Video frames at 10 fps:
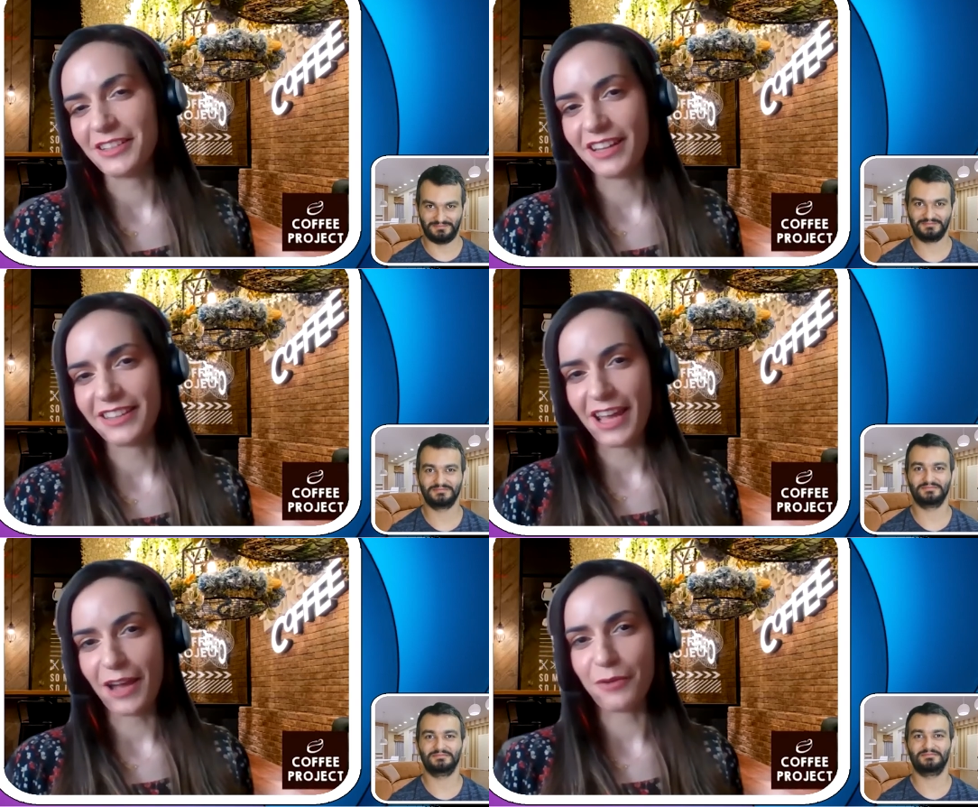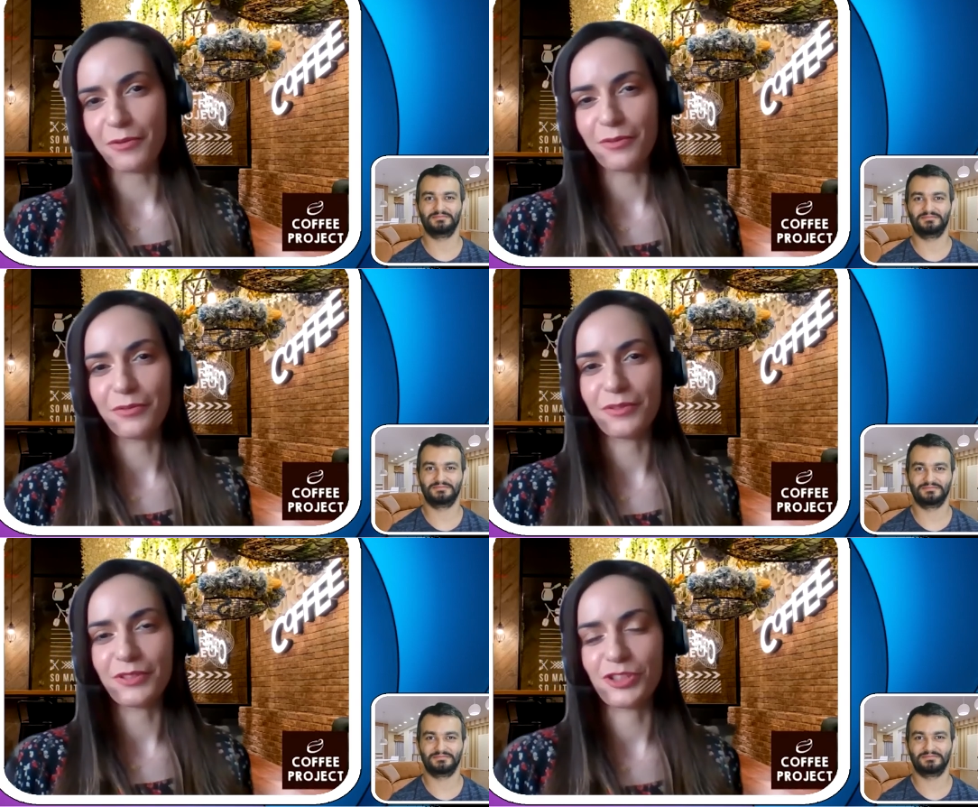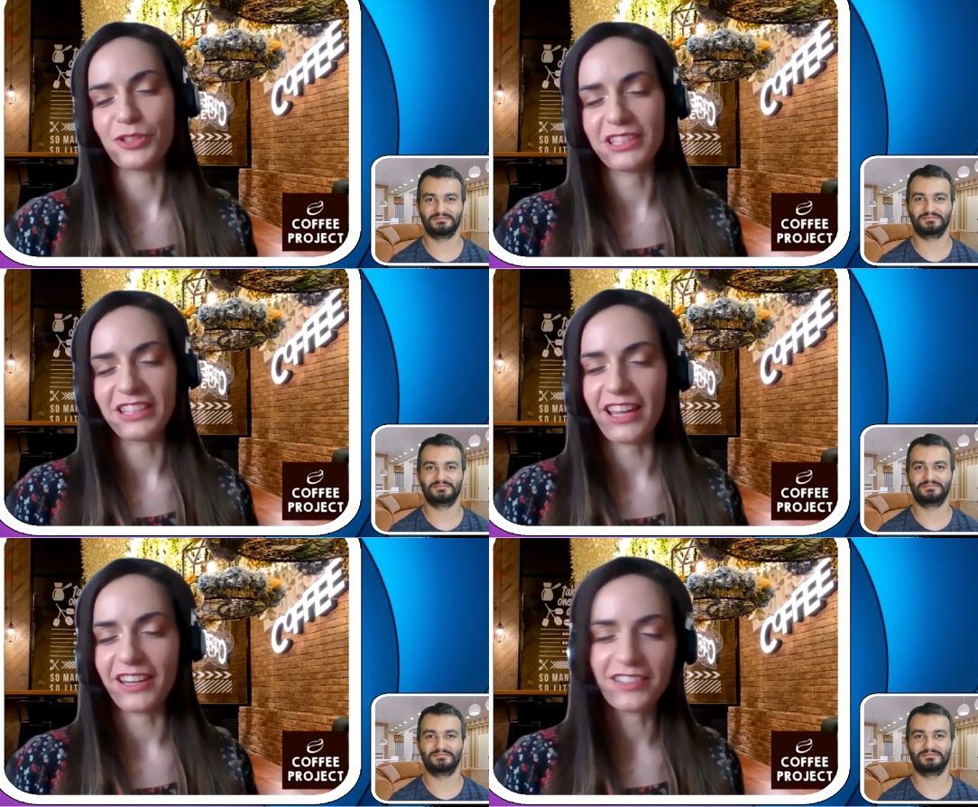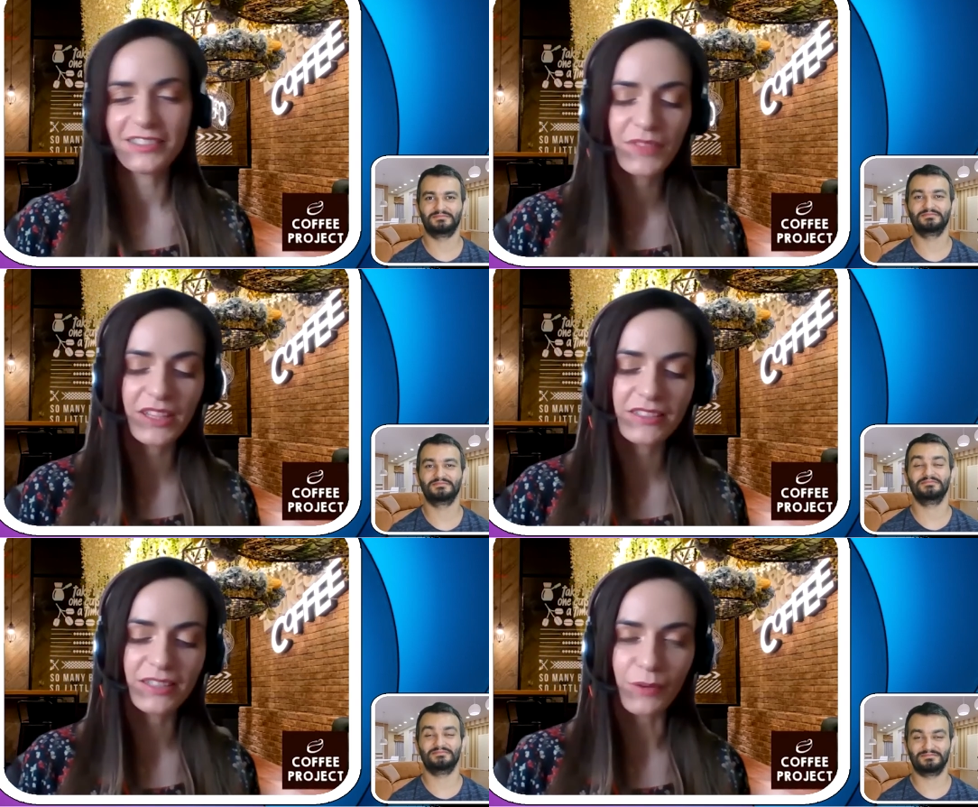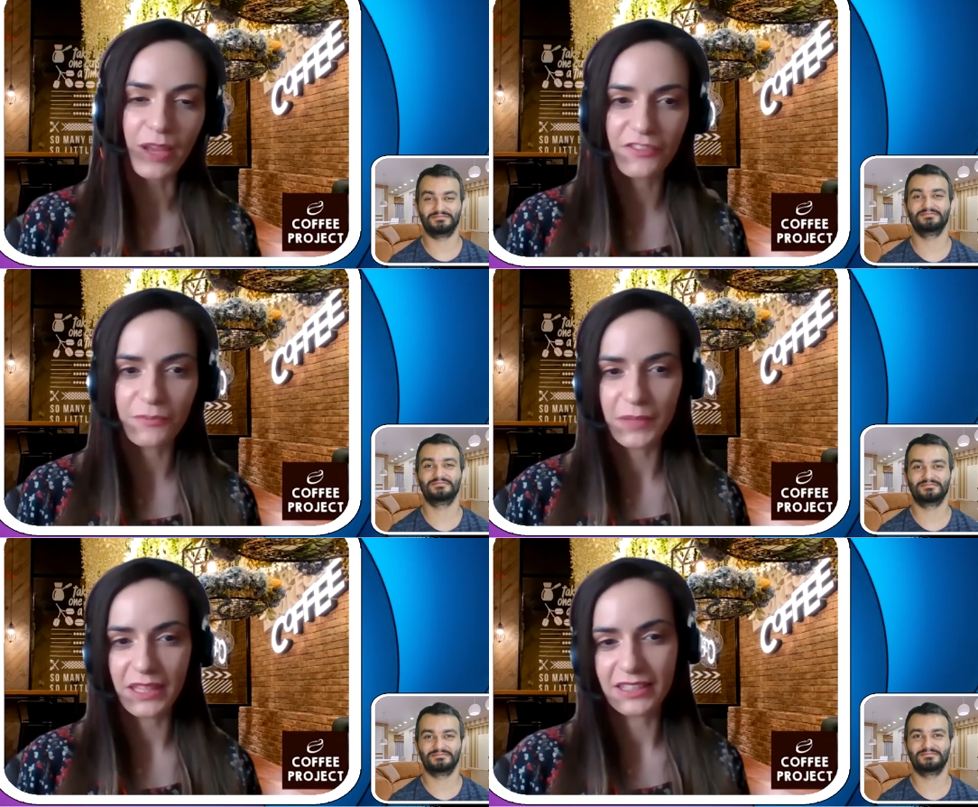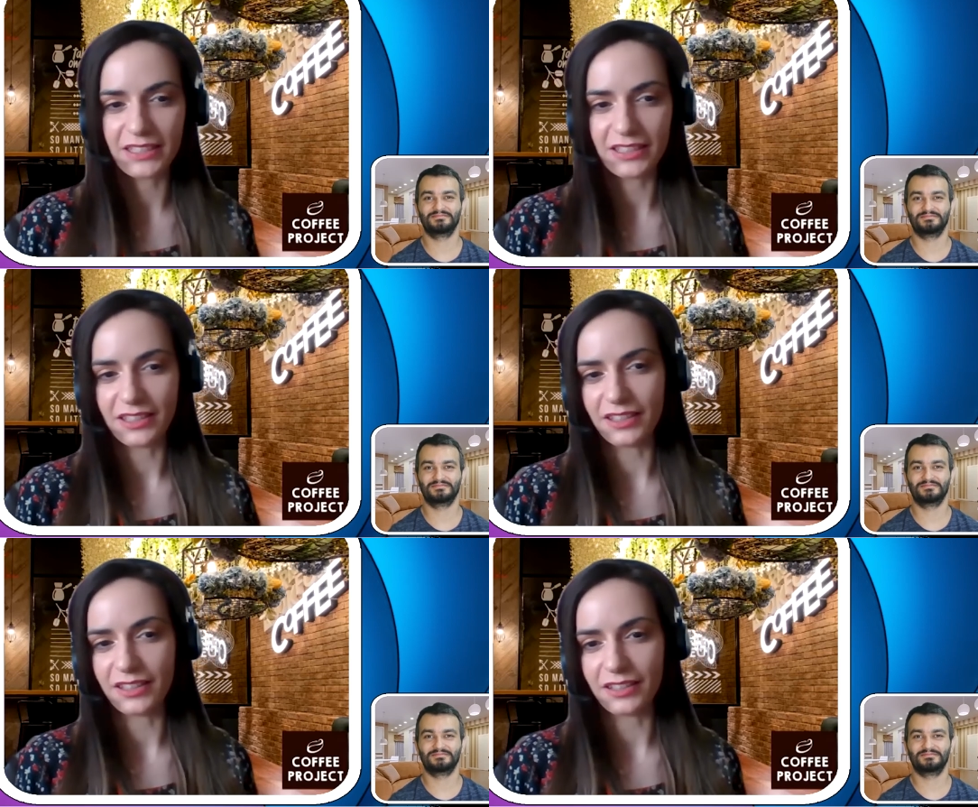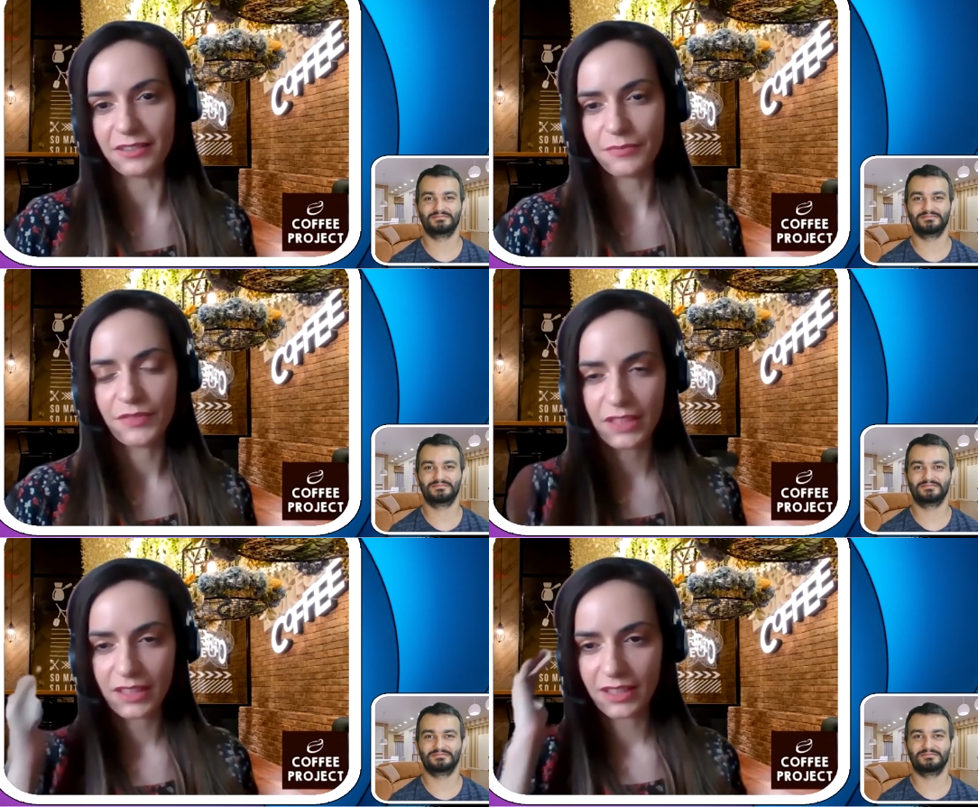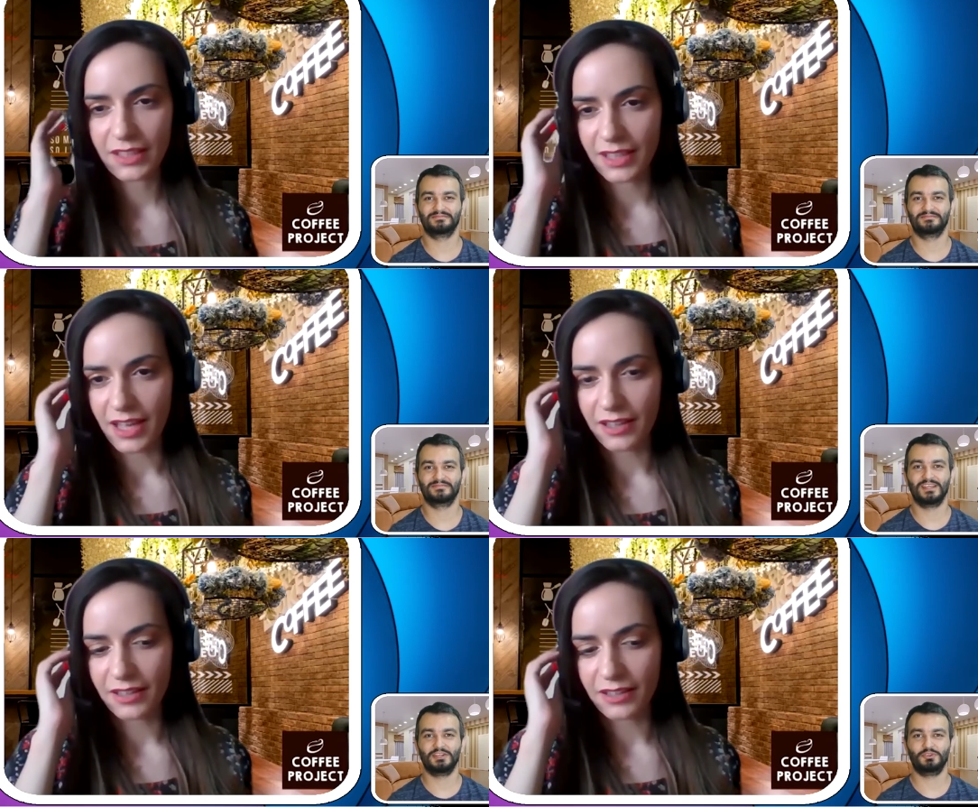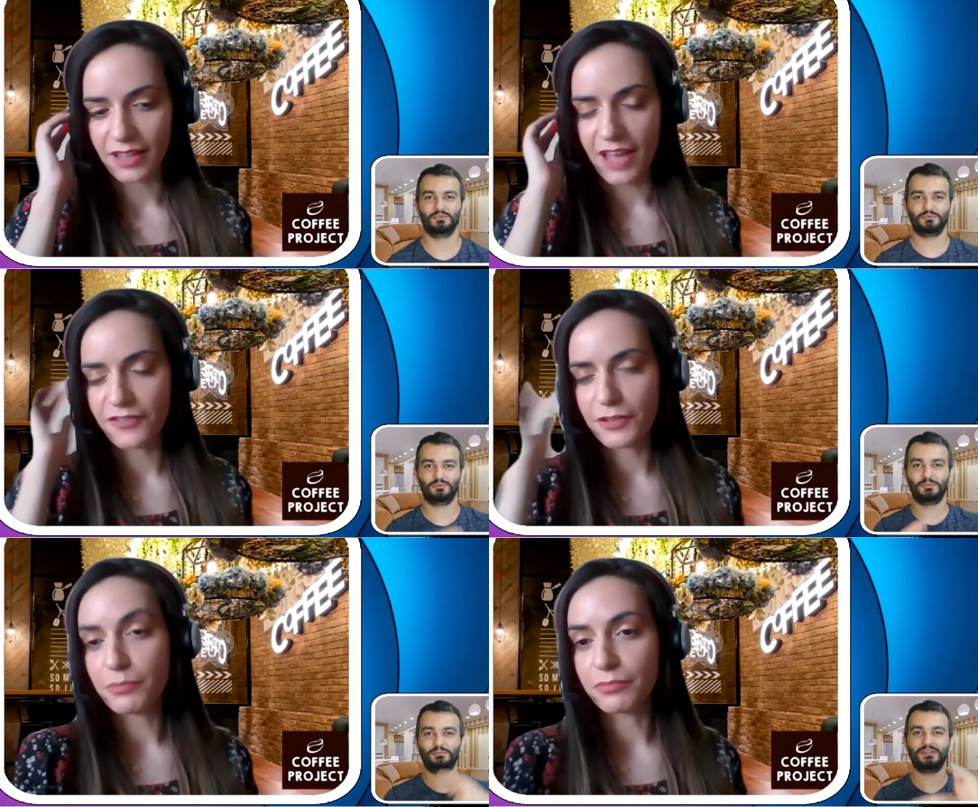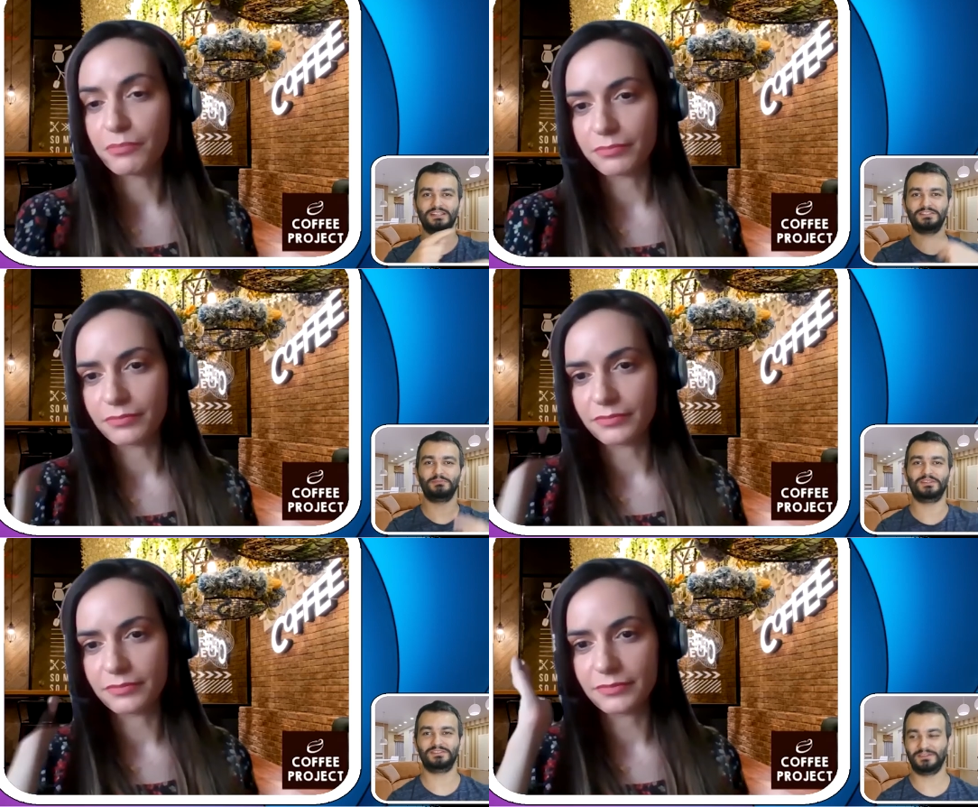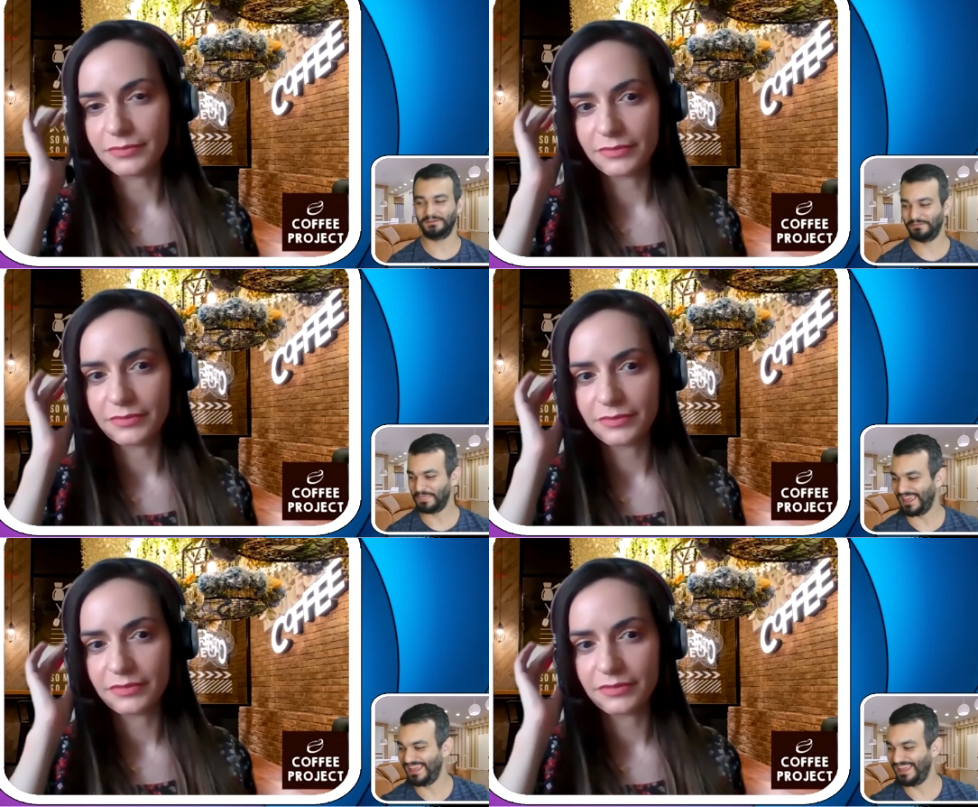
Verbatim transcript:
Speaker 1: and now she retired. So I've been uh, I've been
Speaker 2: replacement.